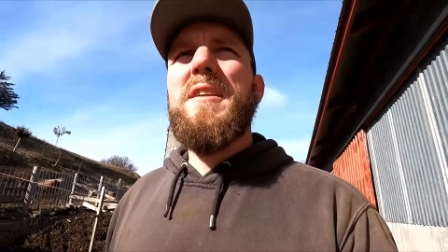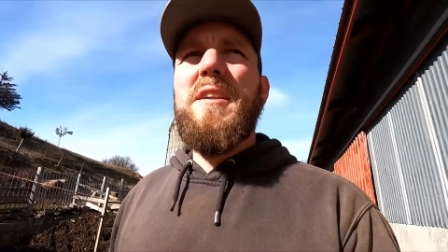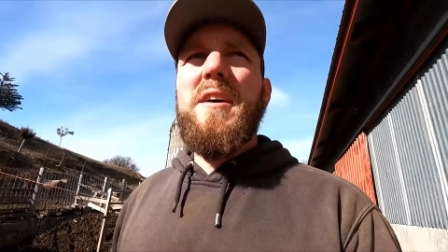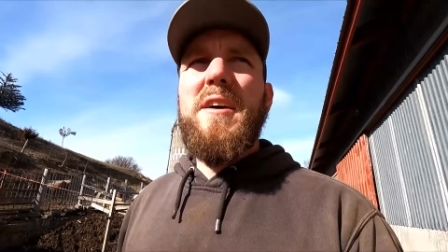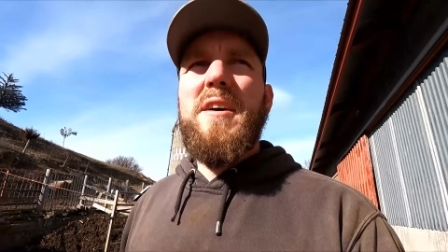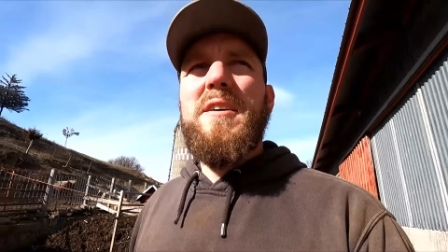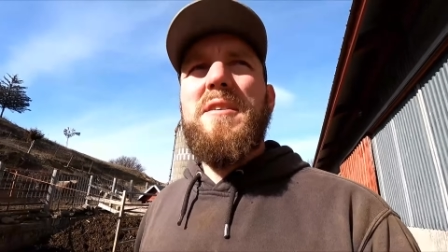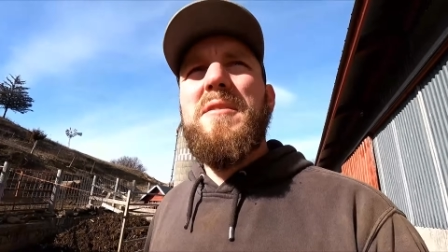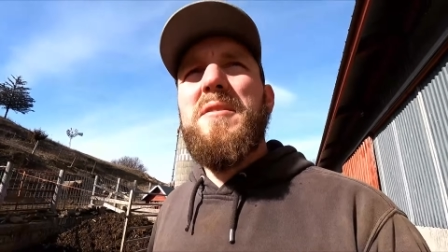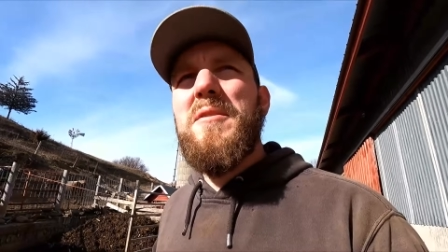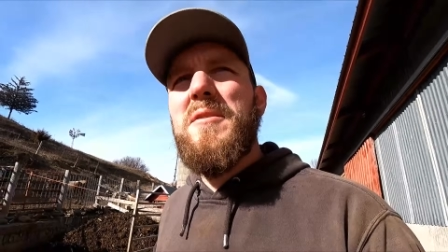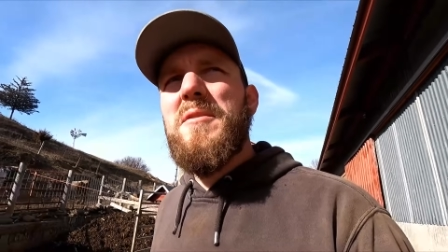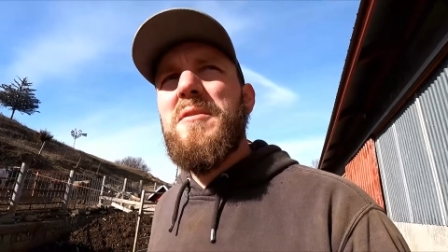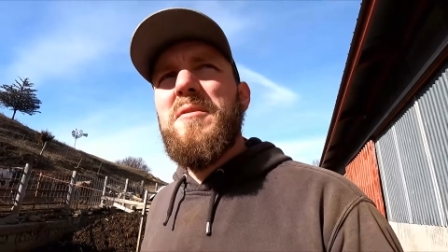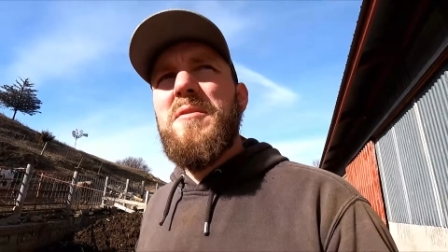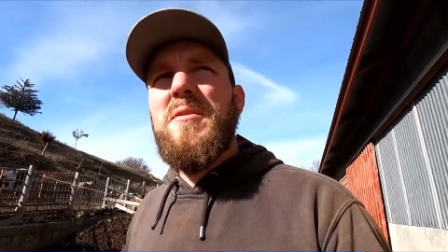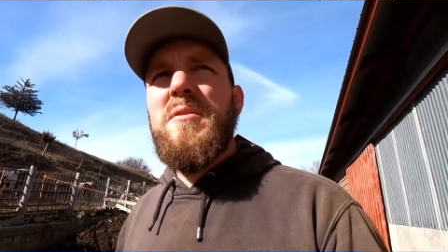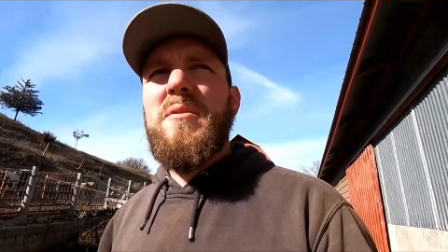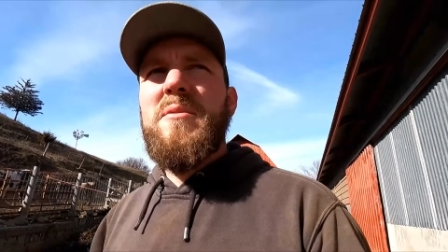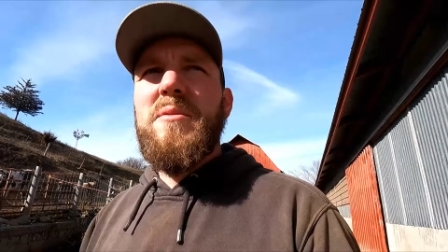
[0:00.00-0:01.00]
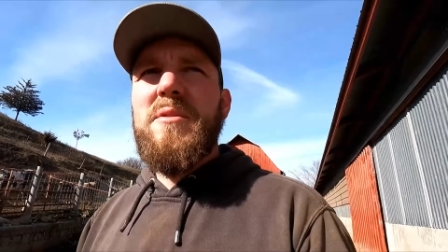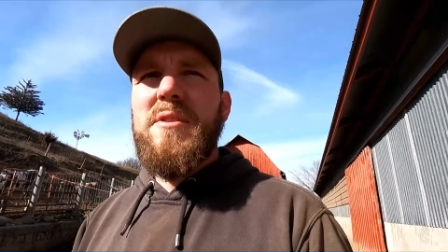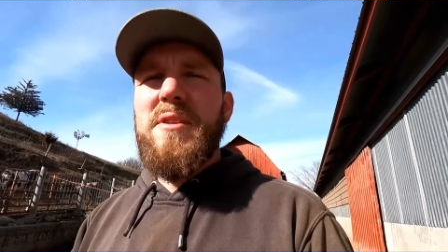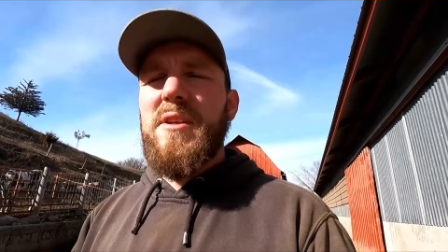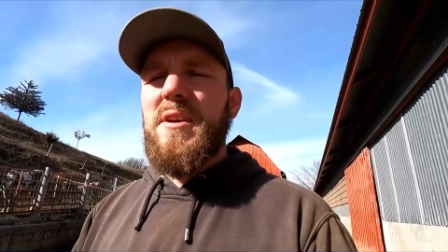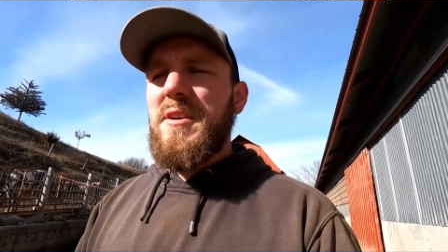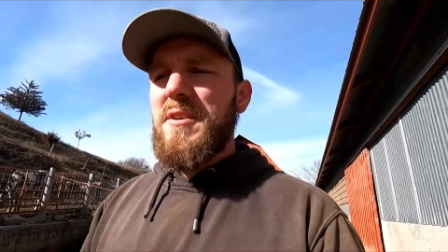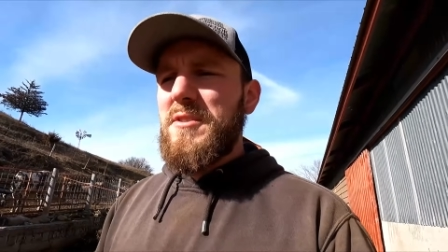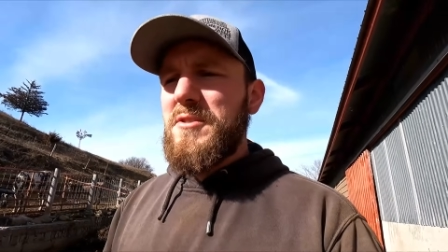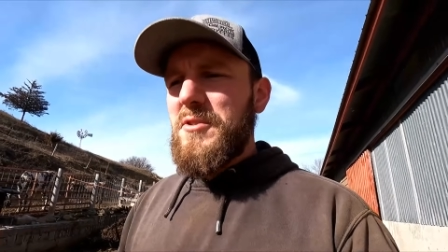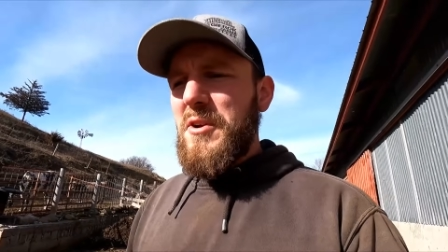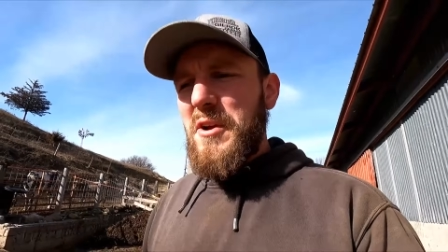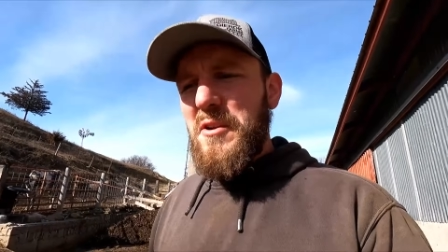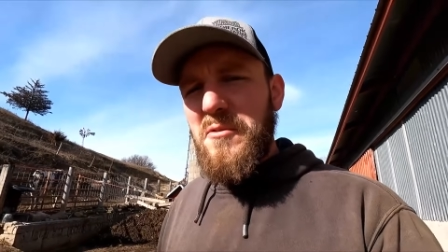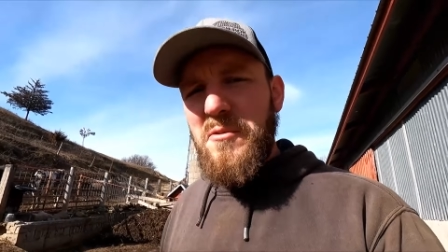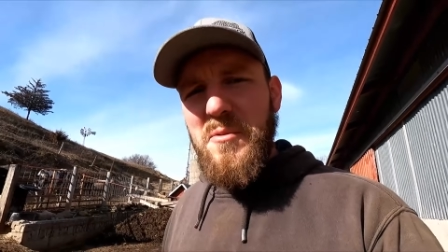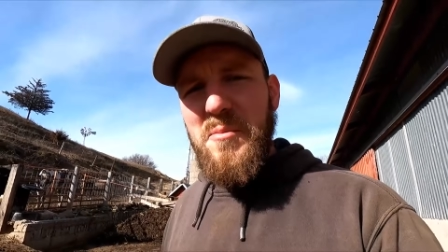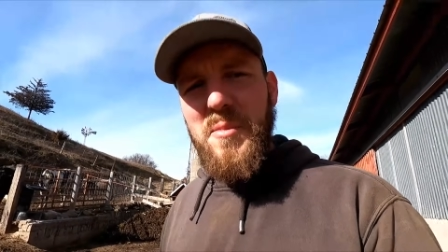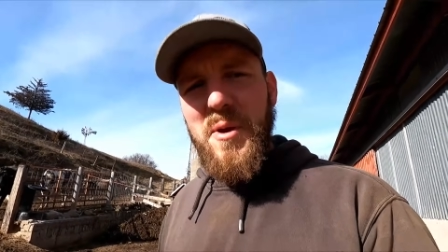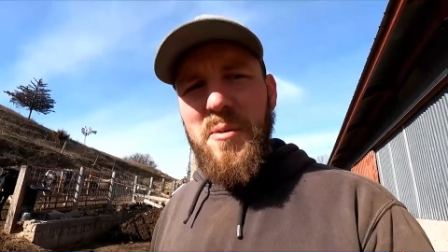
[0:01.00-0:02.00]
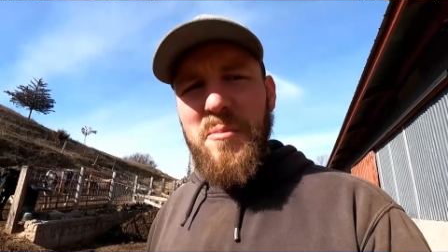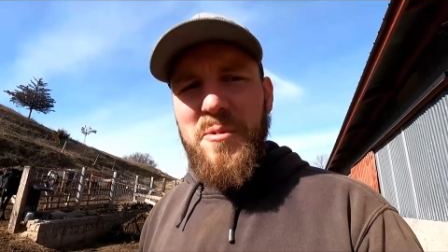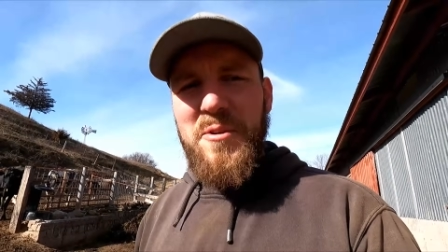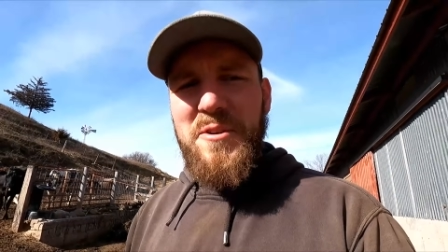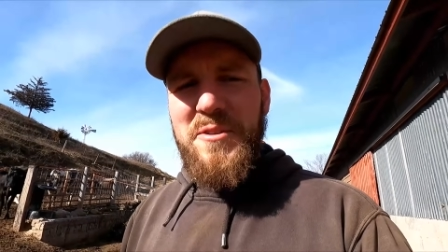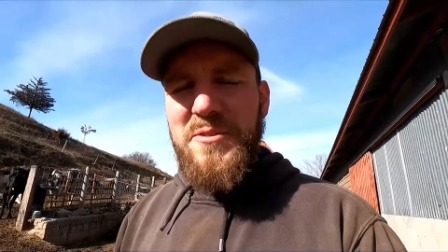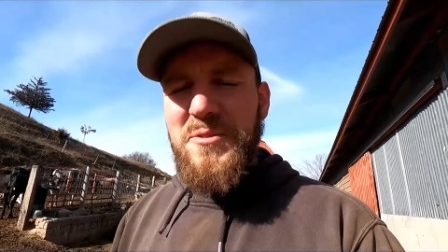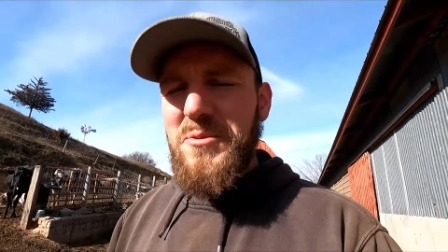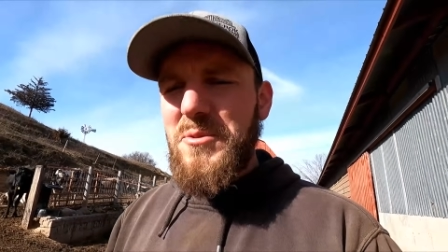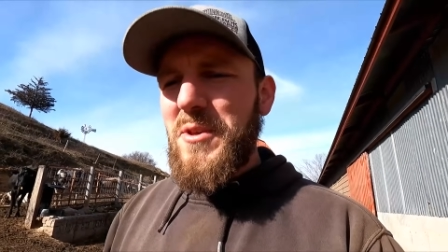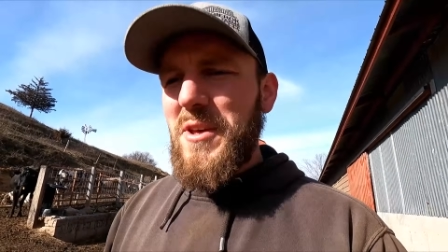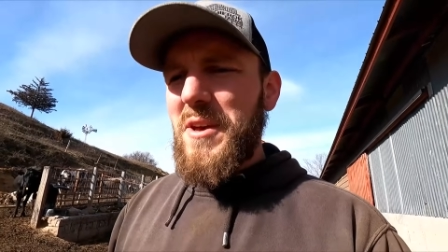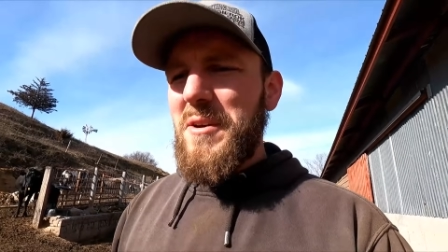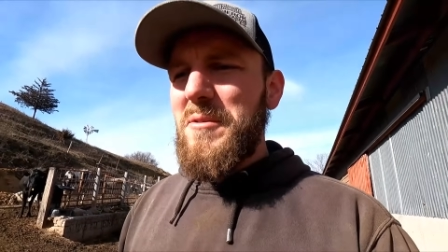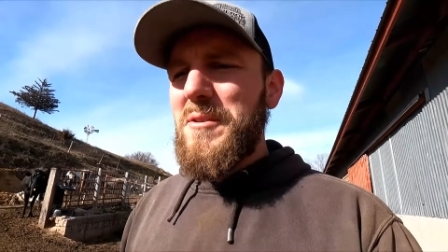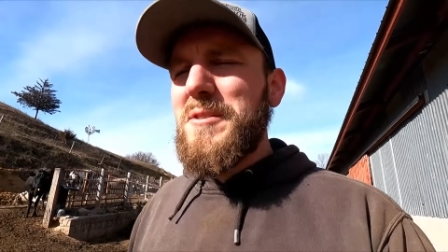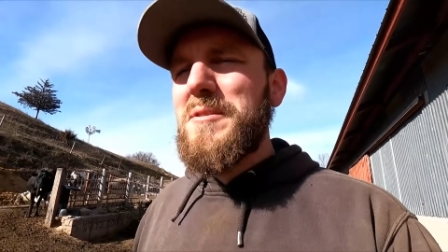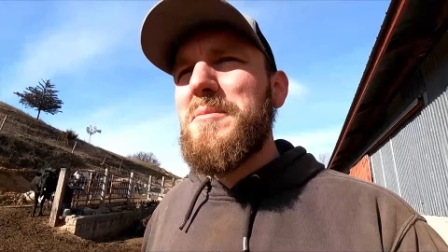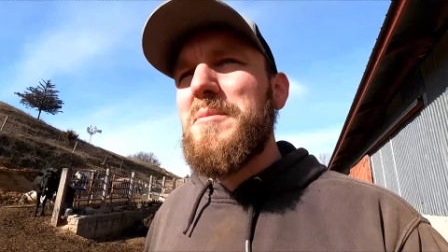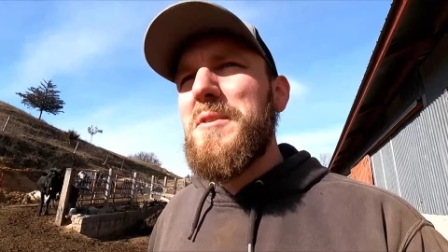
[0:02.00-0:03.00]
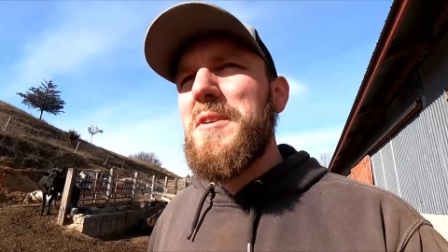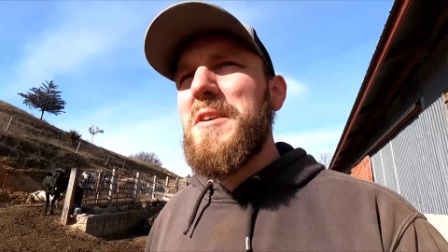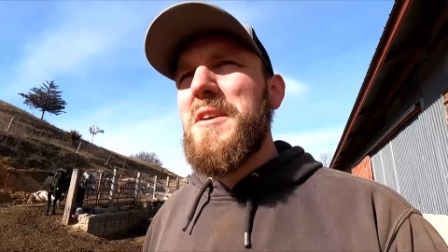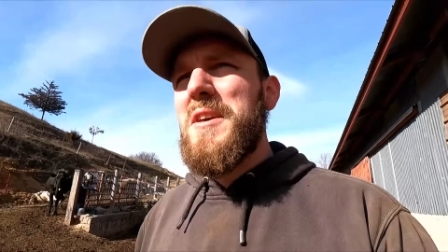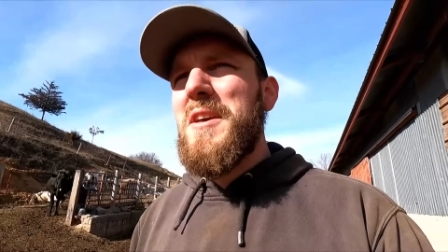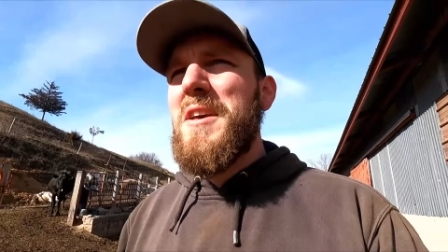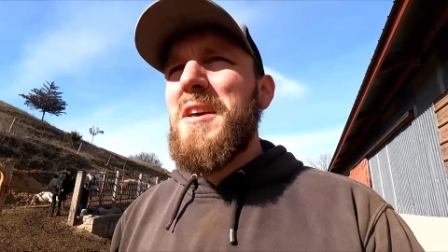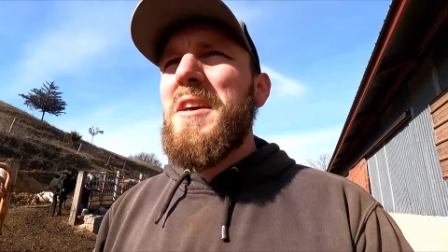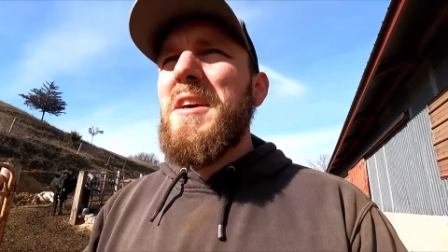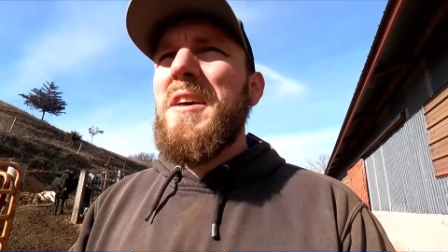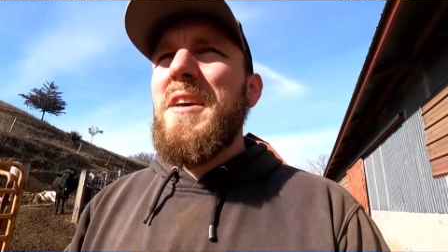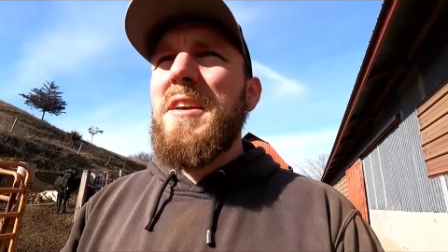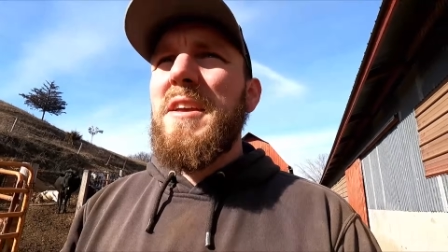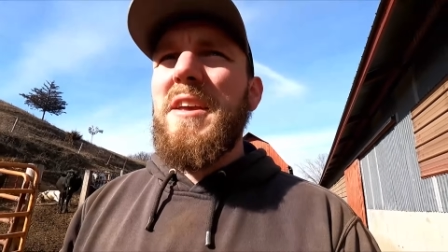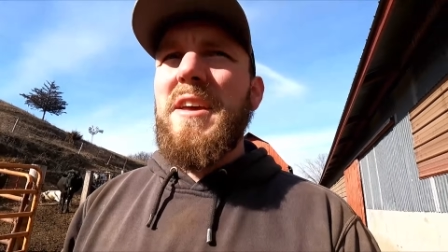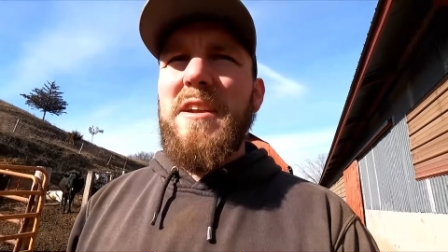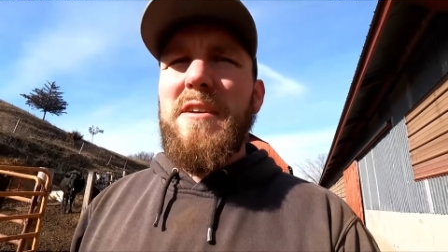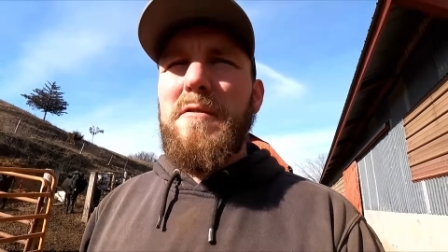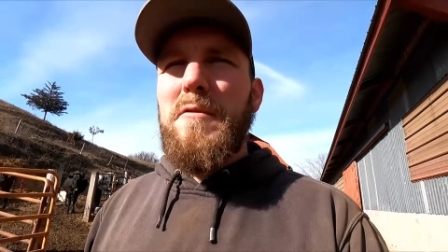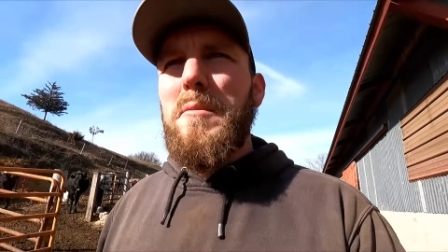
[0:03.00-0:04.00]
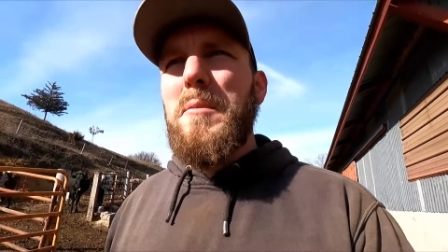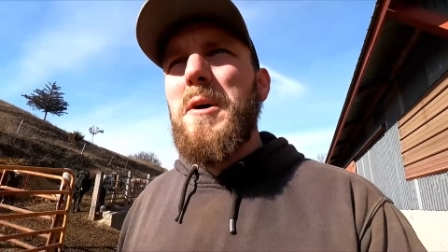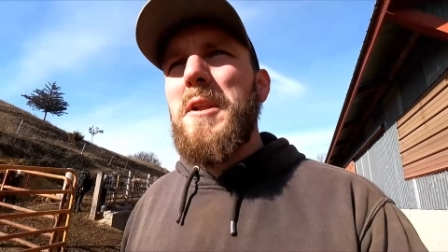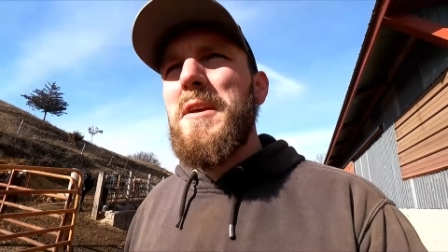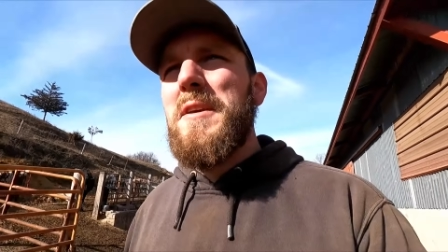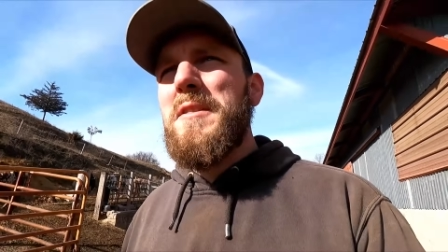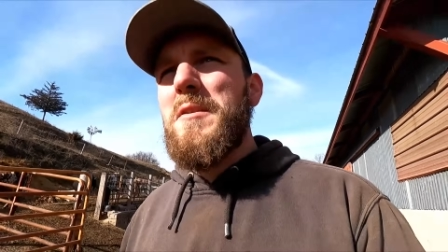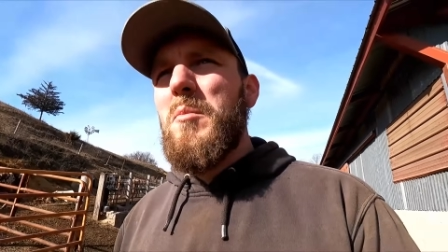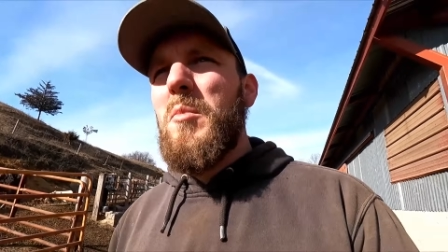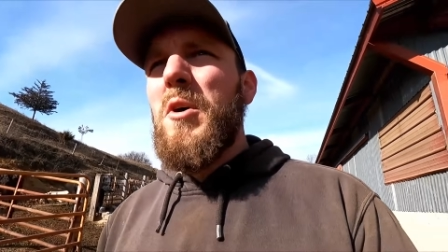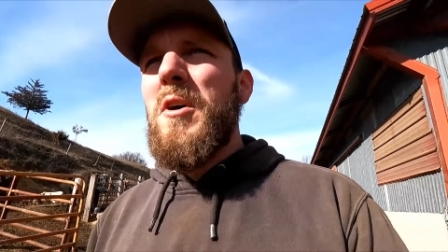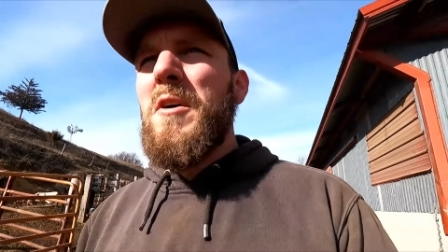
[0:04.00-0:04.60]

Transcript: then we'll try to remember to do that once we get everybody in the